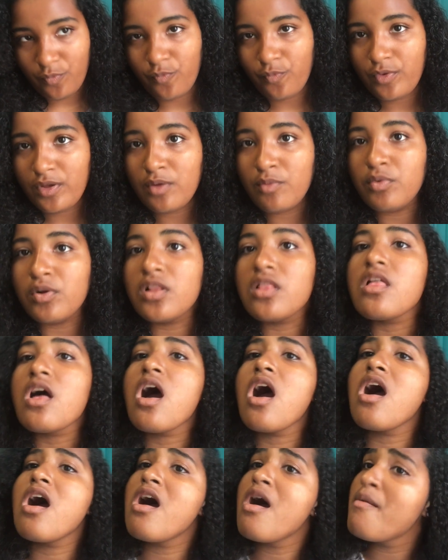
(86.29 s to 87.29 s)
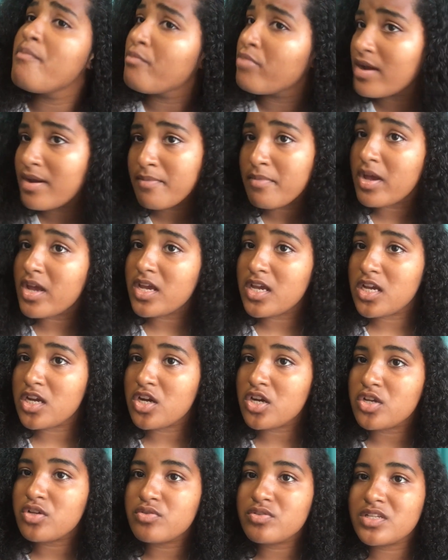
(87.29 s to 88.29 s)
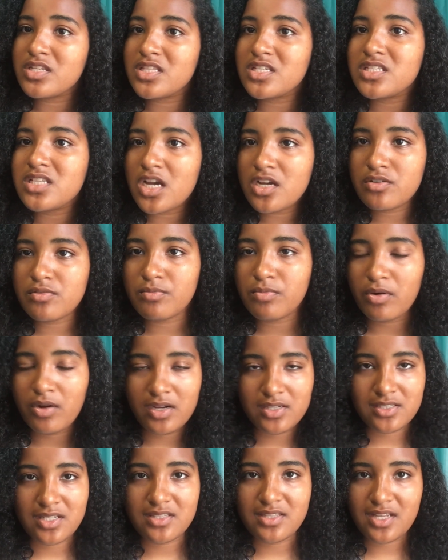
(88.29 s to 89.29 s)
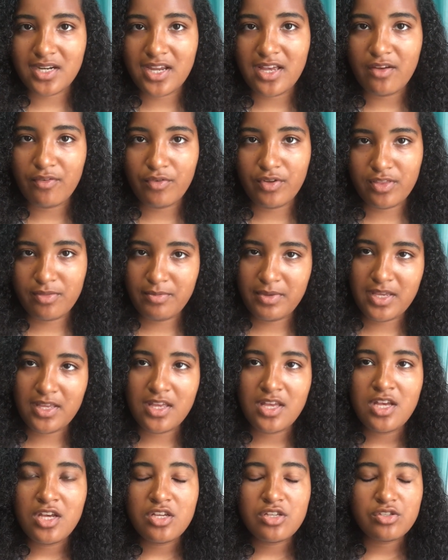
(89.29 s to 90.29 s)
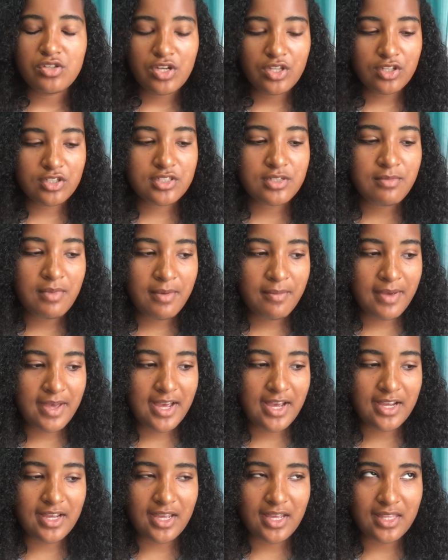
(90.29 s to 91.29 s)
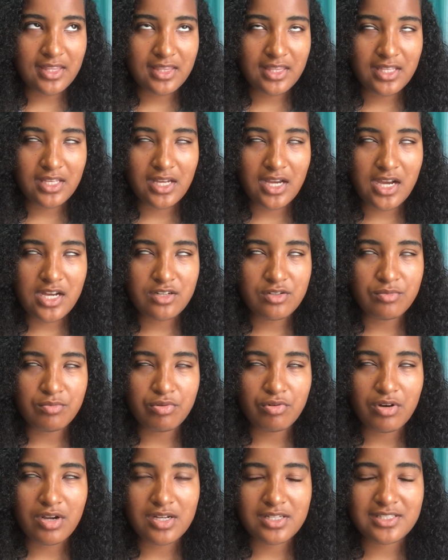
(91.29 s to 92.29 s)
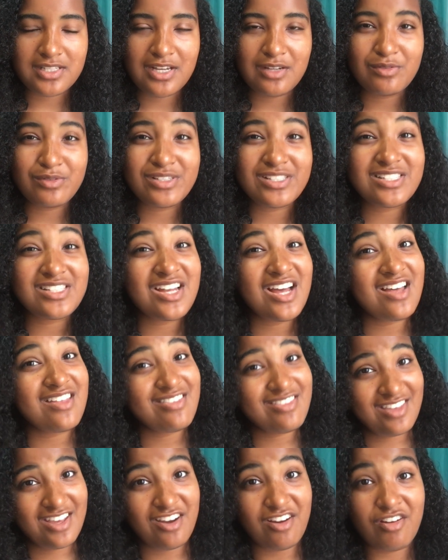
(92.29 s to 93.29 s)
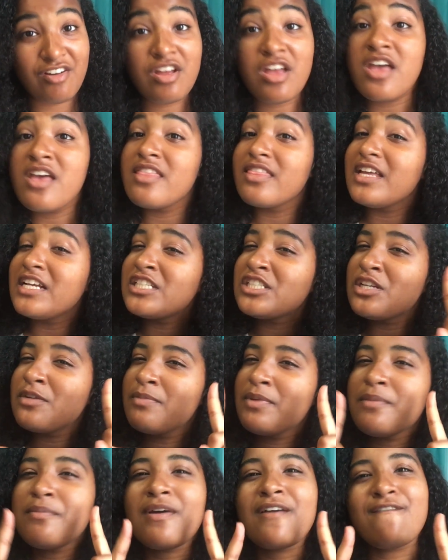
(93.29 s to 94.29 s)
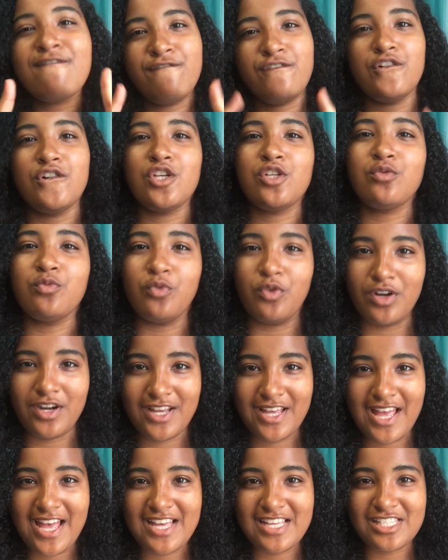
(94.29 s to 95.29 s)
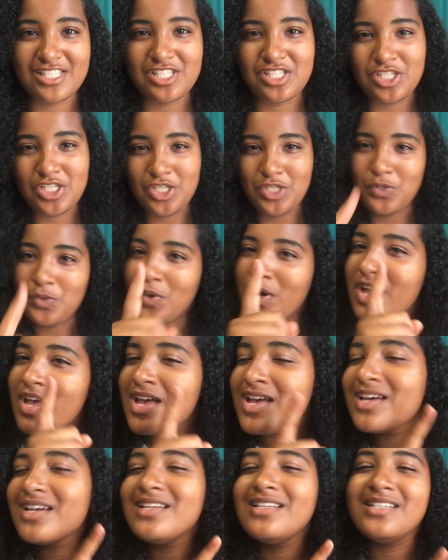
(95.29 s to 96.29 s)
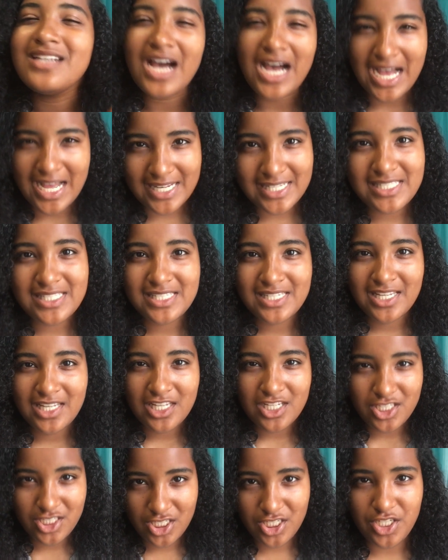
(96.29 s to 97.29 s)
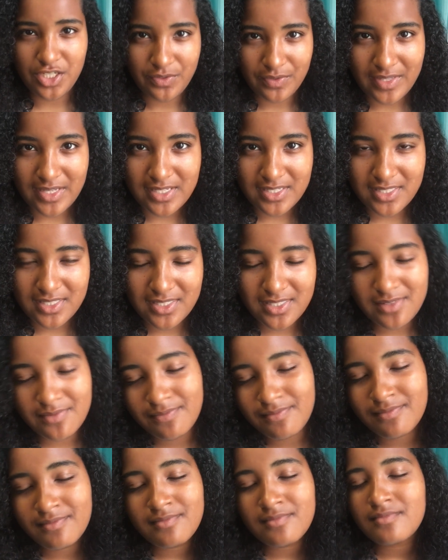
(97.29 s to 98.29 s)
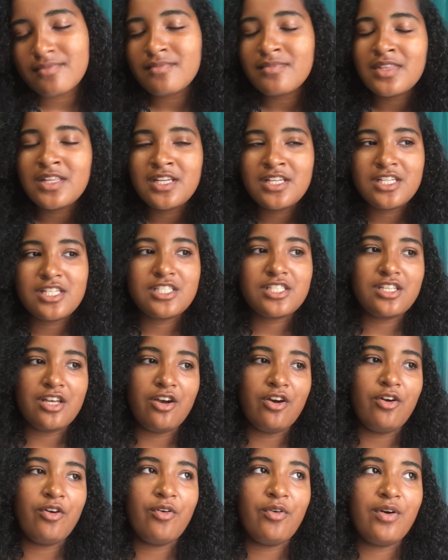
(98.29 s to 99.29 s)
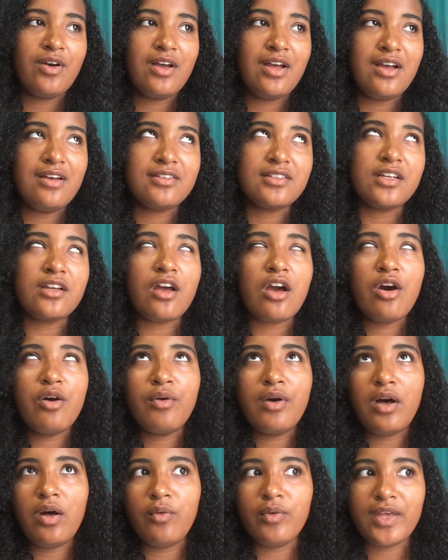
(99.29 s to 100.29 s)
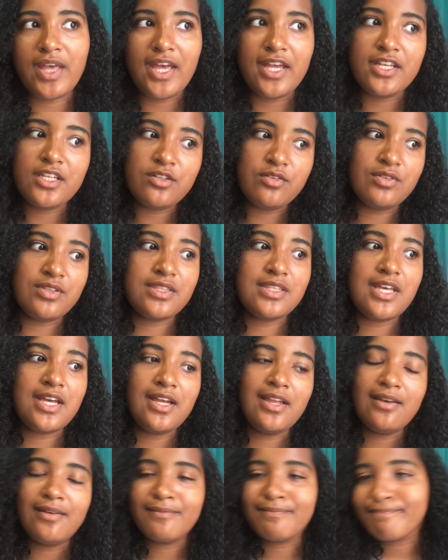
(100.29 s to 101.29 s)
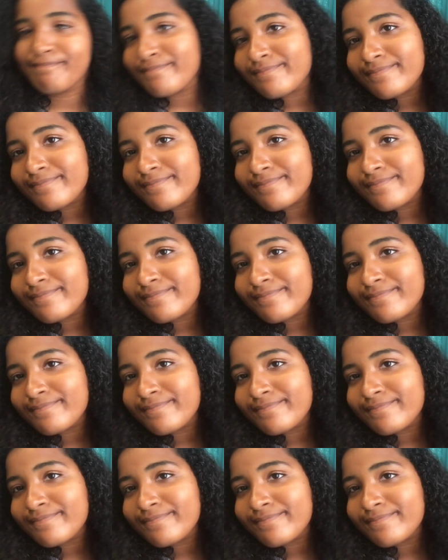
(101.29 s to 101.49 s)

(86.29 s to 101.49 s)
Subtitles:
we will ombre my hair using this hydrogen peroxide that I have with me. So I looked in my bag, the hydrogen peroxide was not there. That should have been my first warning as to not to do this. So I was like, oh well, we can't do it then.